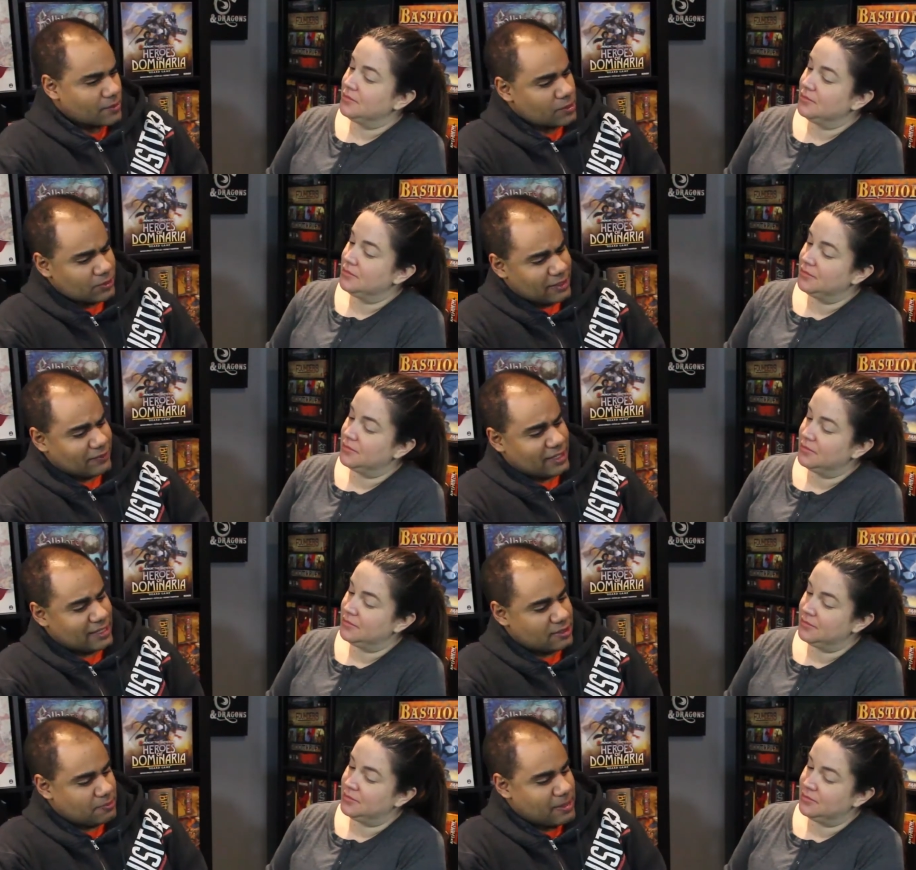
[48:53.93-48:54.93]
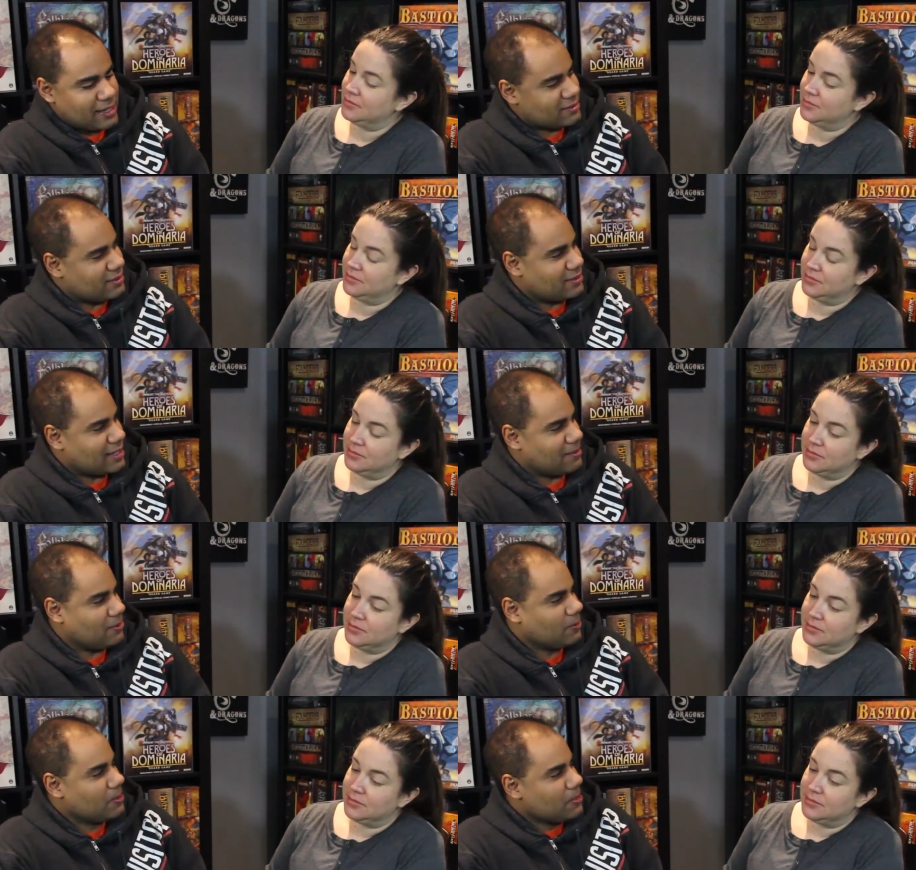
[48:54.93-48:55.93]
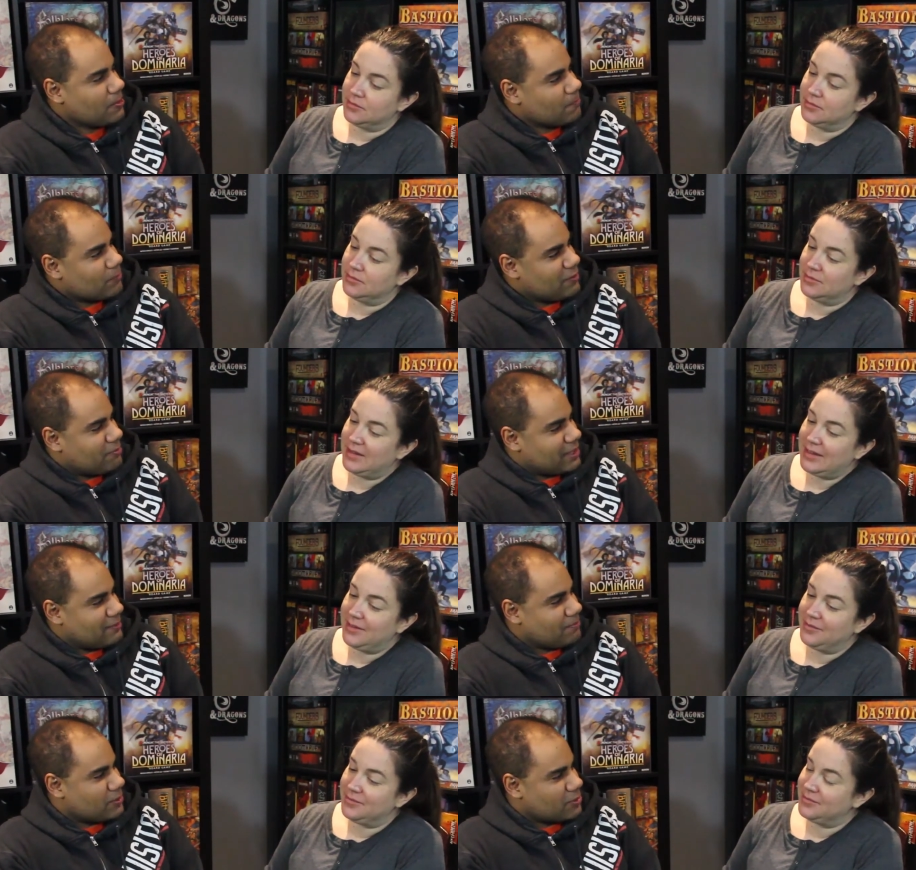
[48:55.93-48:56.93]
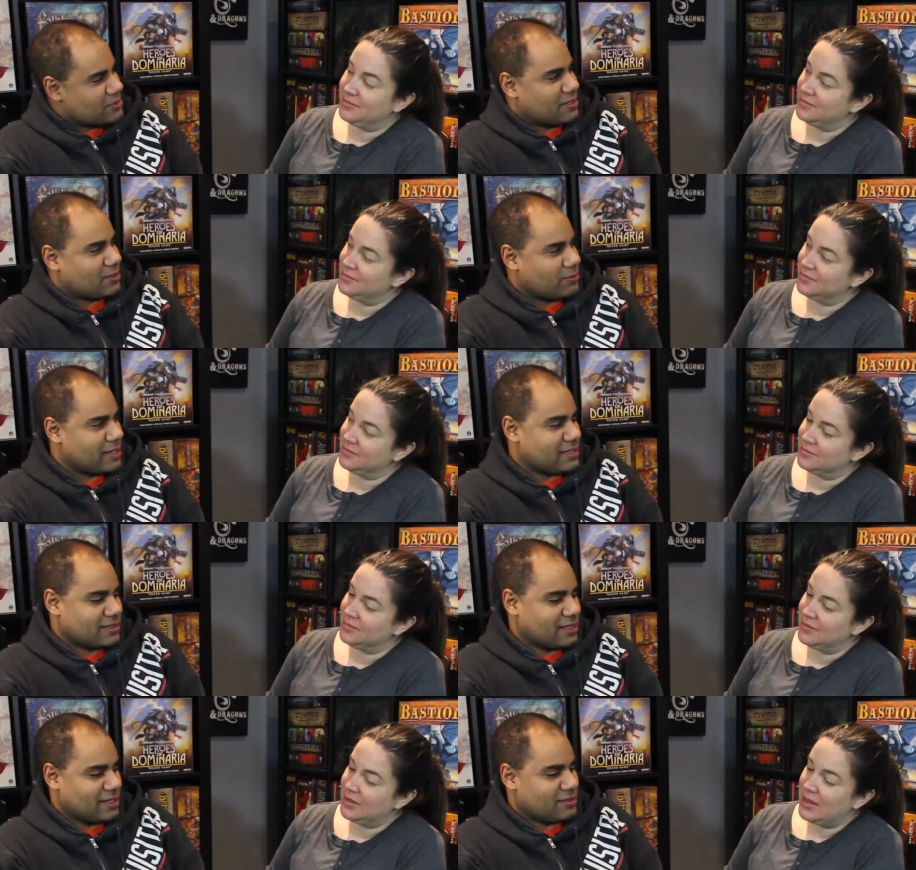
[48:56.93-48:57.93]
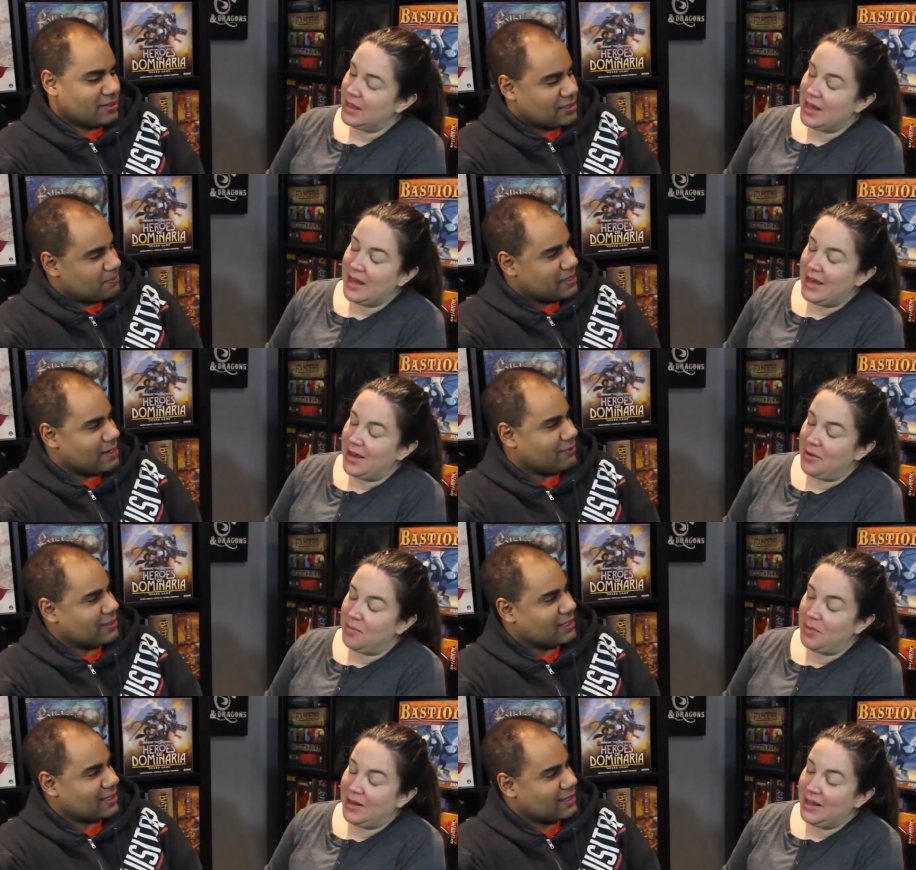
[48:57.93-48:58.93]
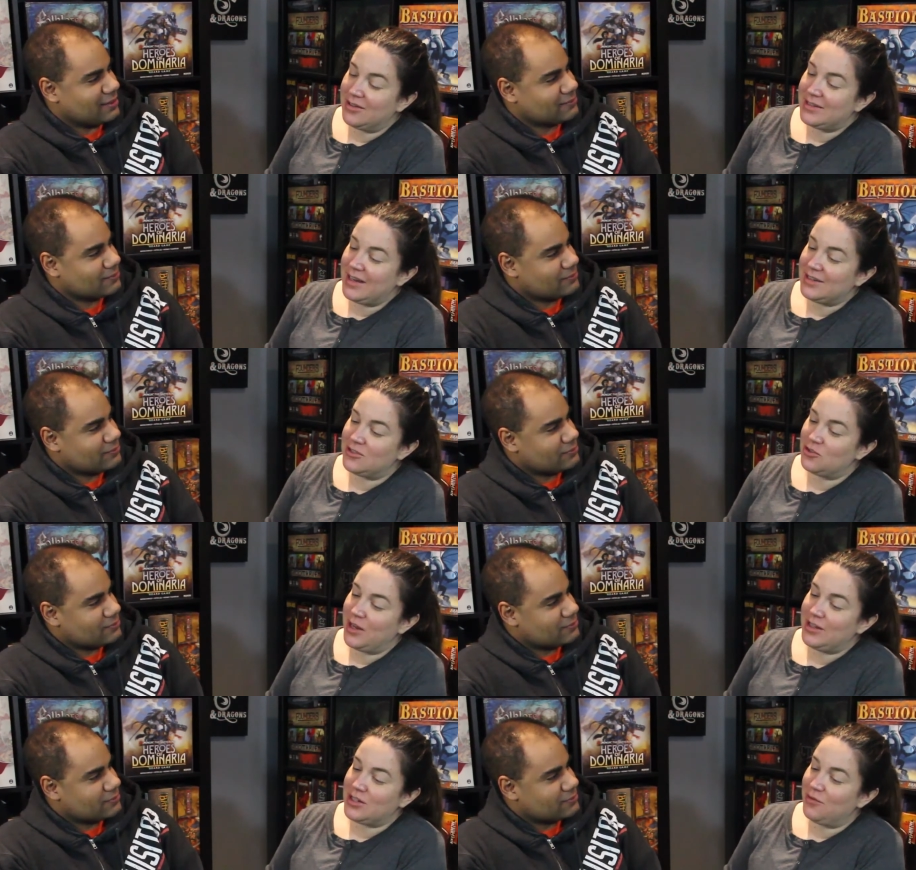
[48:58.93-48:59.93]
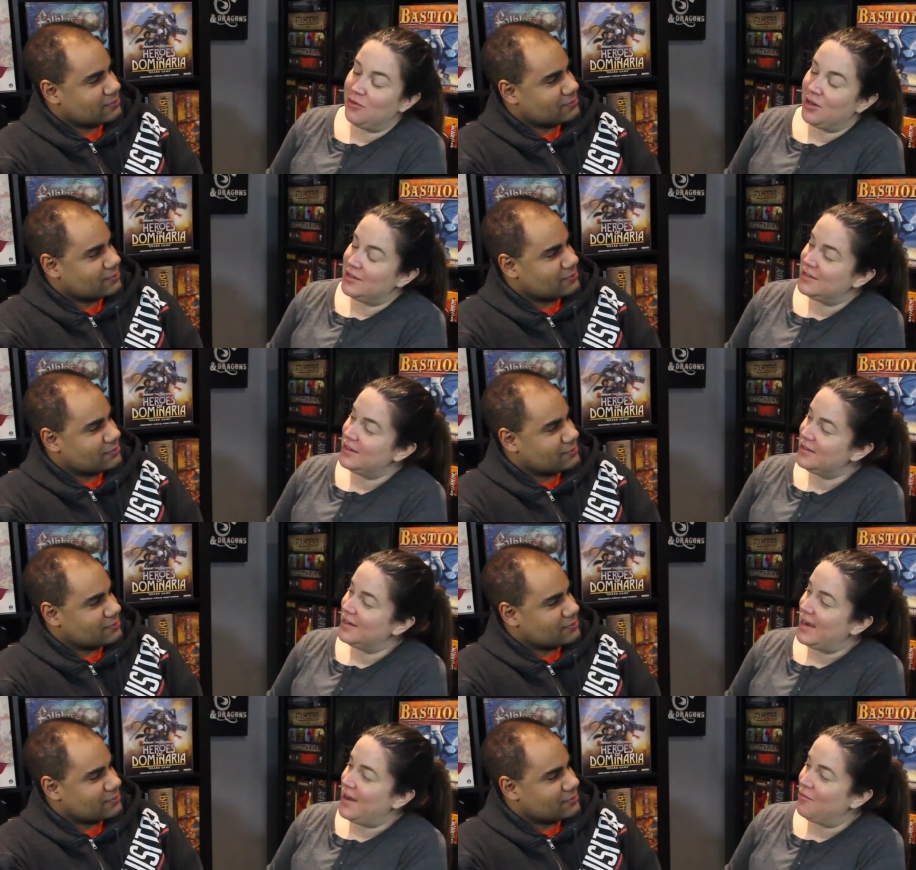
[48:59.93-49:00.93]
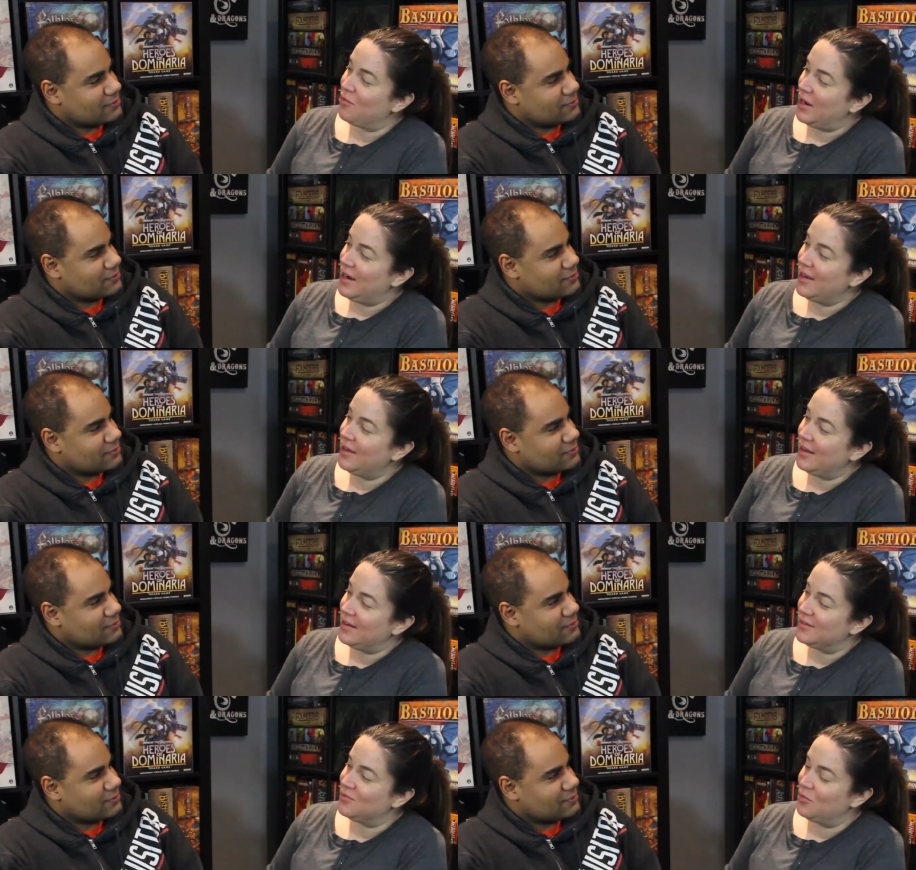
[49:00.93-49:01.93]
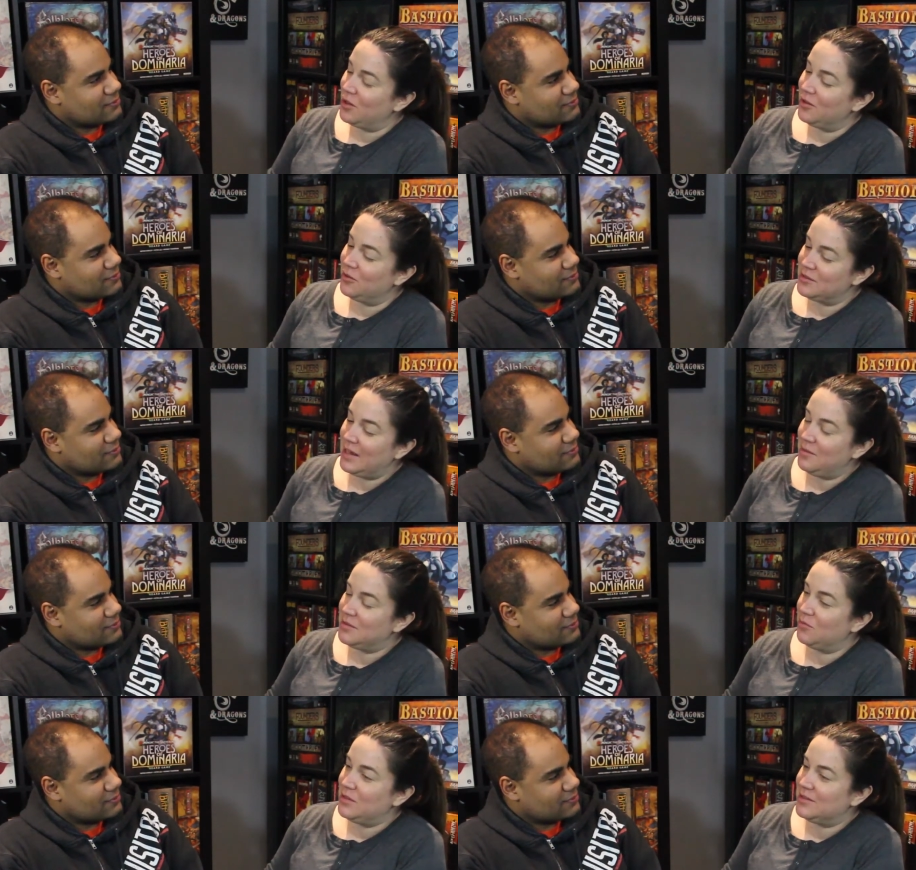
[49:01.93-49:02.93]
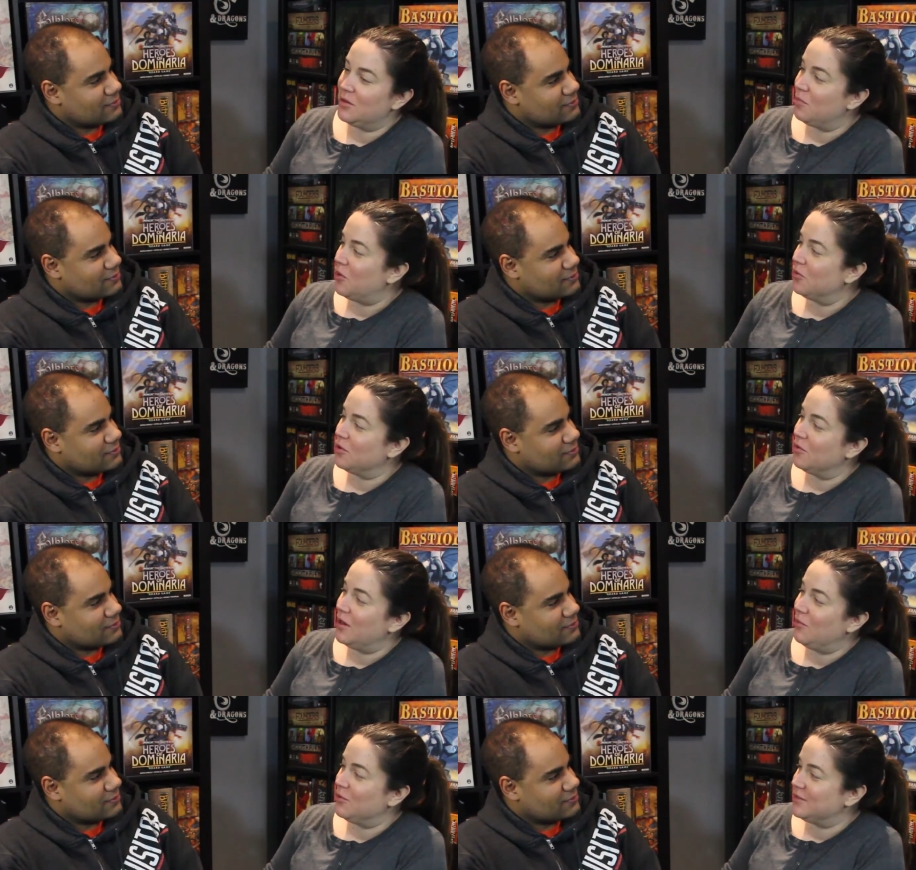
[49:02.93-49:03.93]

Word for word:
Speaker 1: We'll definitely get this back to the table. We've played most of the quests. I'd like to at least beat everything. But like you
Speaker 2: said, it's strange. After a six and a half rating, it's one of those games that we still both agree will